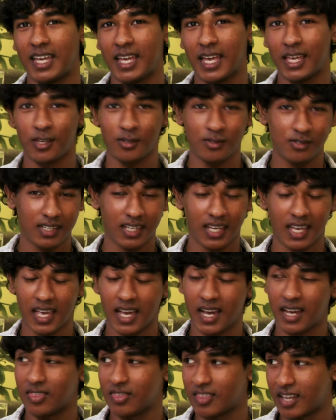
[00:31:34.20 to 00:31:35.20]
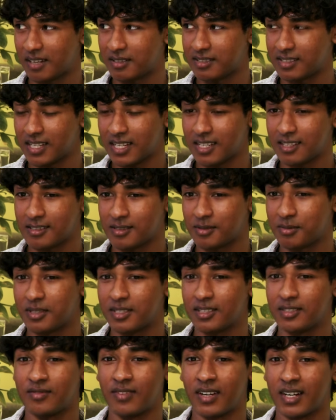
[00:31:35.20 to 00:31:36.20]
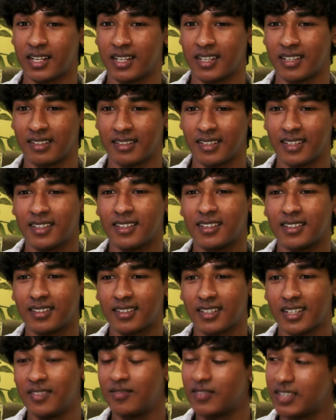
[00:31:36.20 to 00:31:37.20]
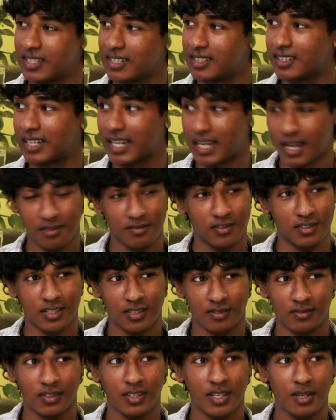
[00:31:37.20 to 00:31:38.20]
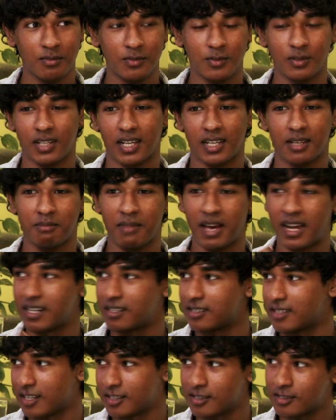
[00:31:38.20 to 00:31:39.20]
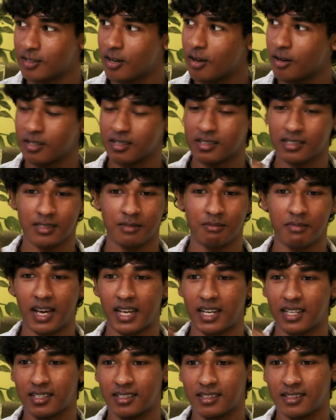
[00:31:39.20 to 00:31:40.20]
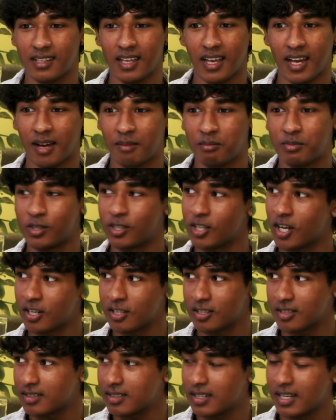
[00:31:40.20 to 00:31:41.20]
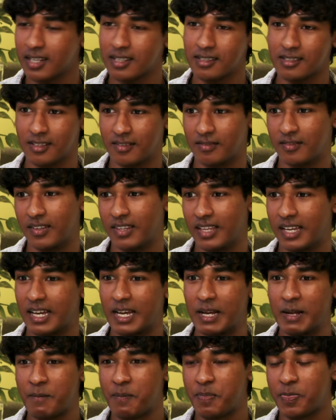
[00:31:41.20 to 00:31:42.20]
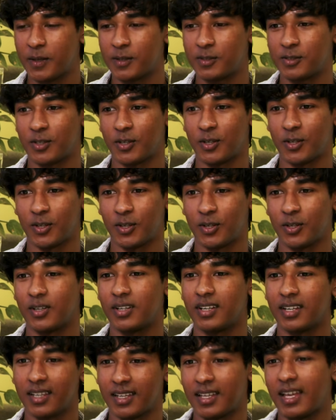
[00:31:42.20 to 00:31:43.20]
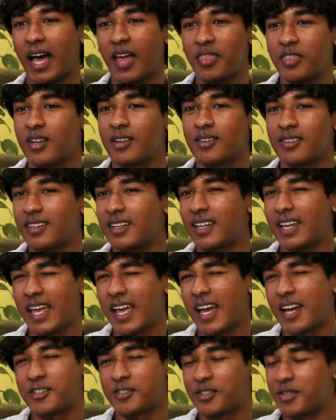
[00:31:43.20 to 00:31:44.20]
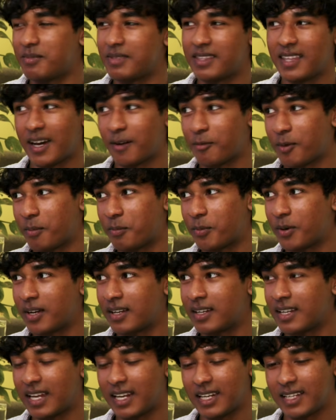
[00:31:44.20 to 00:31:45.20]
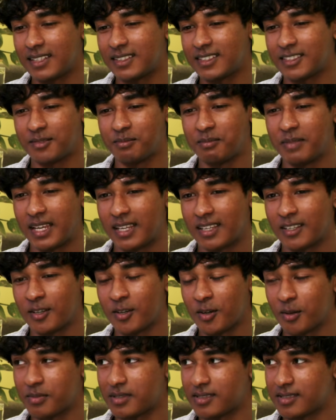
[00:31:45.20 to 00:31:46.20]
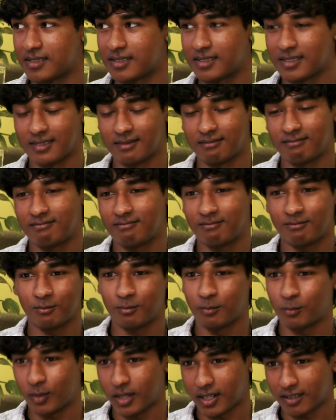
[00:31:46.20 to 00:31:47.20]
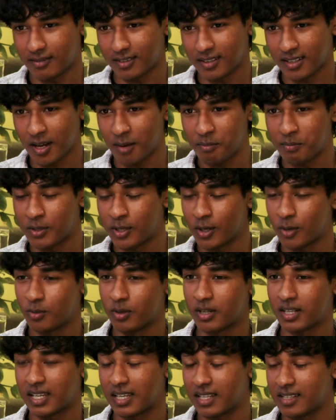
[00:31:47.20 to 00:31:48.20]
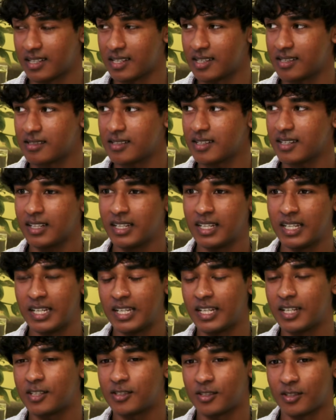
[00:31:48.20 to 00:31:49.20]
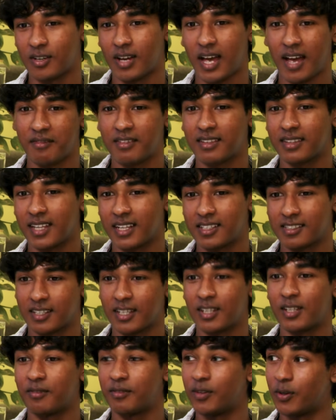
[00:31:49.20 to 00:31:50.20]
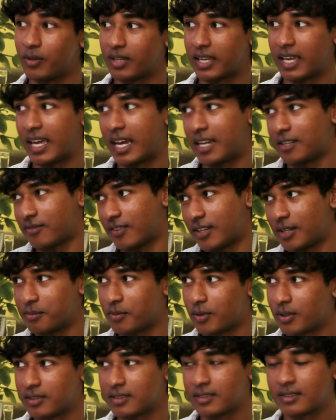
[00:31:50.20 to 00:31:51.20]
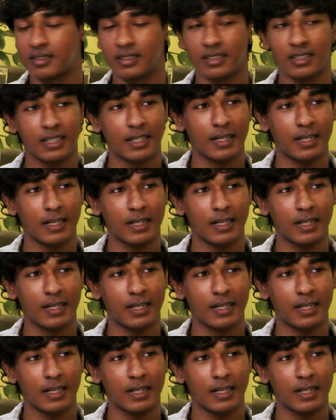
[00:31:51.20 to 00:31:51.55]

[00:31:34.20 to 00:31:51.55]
using AI in that stage as well is very convenient and efficient for them to like manage their stocks, manage their production line, stuff like that. So at the end of the day, AI is going to be there at one point, and it'll just make your business and whatever the company you're working in easier. So having that skill of knowing AI is very important.